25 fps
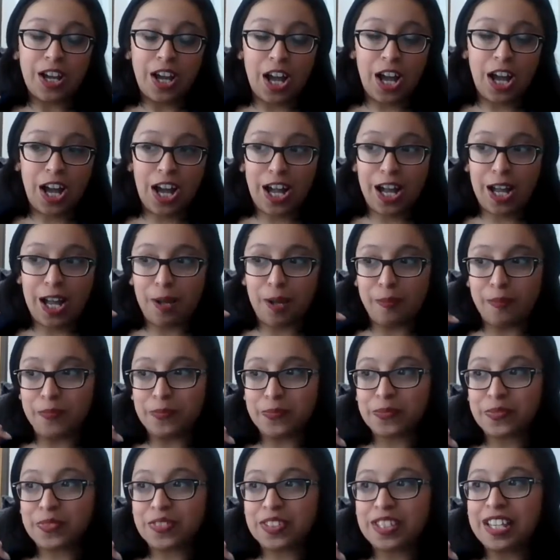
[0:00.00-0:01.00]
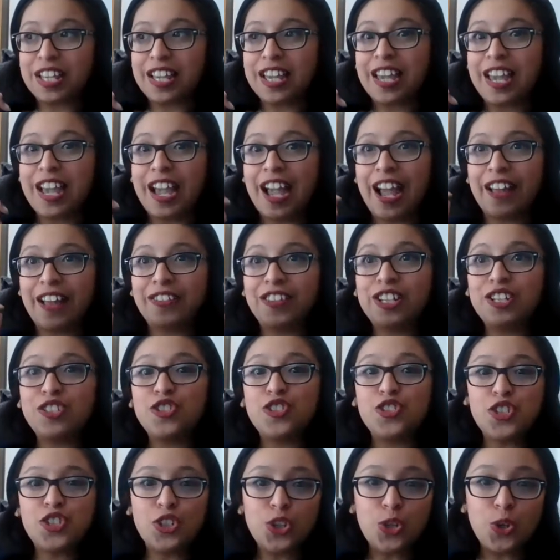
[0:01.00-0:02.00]
Um, and then
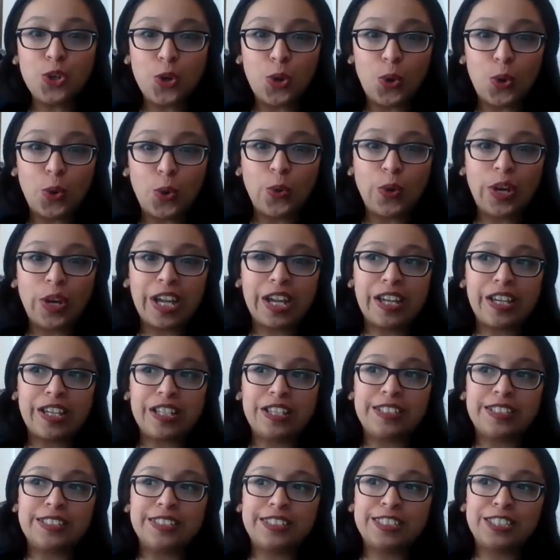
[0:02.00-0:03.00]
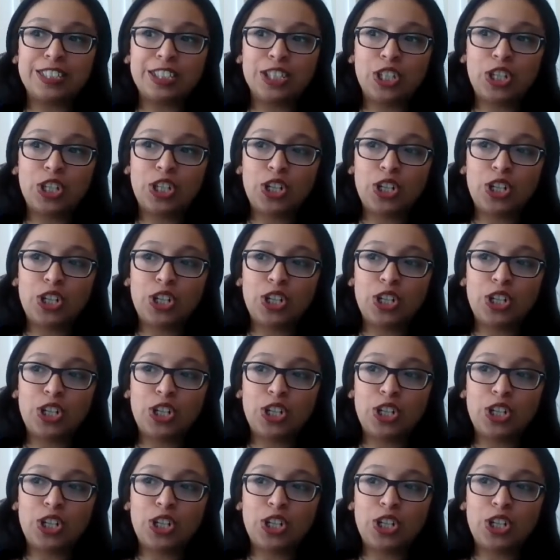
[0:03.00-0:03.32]
two is